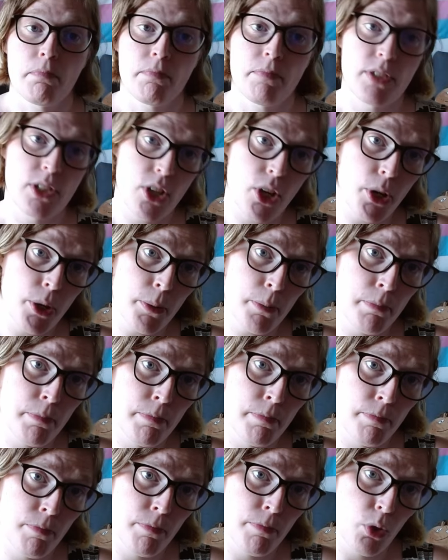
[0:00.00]
So
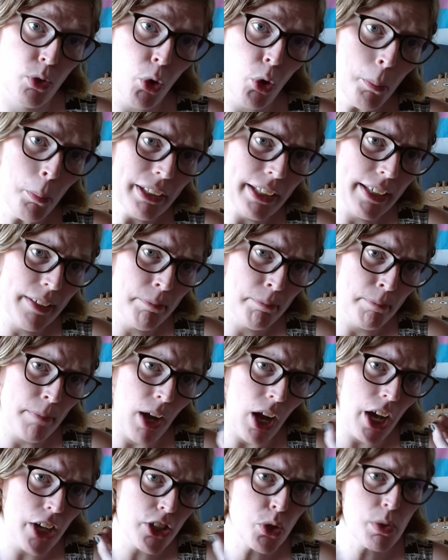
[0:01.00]
normally,
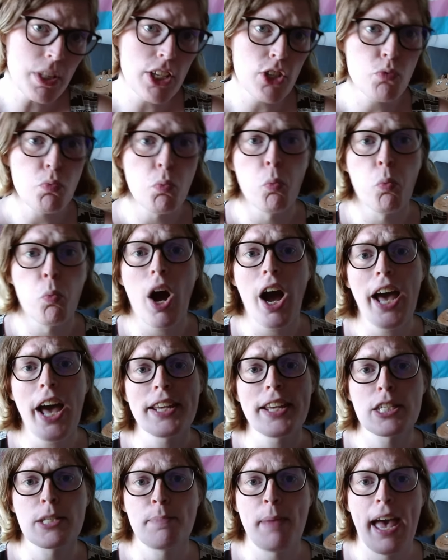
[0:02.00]
I do these
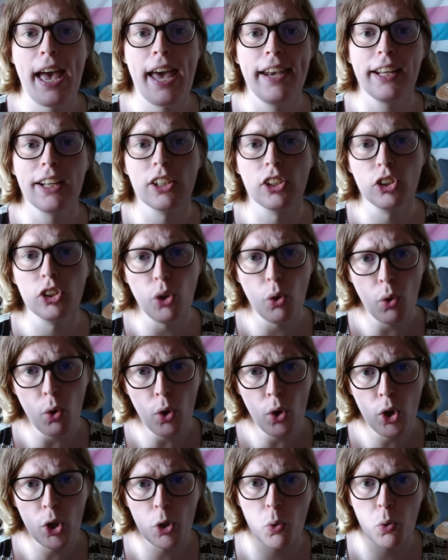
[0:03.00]
wider spanning
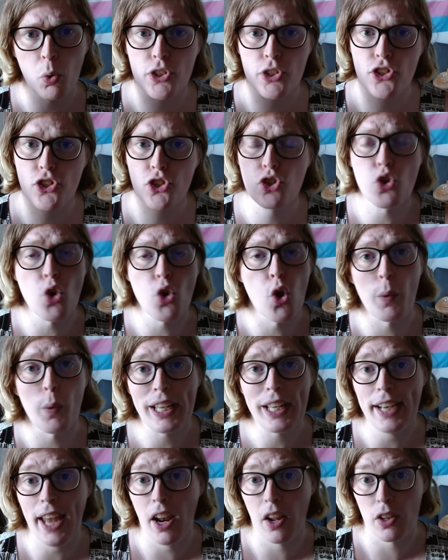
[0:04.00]
lore or
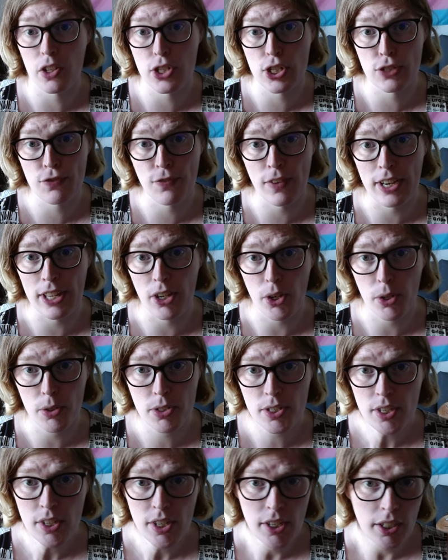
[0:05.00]
story analysis
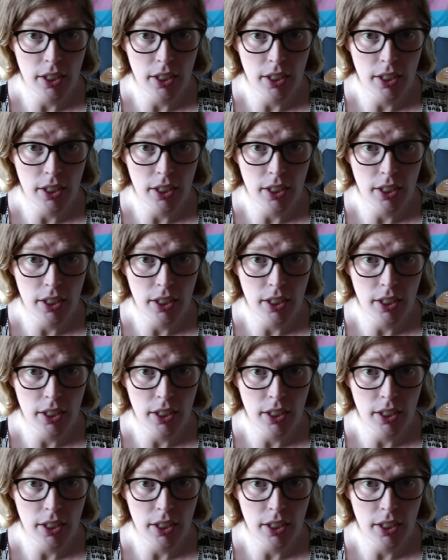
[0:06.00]
videos,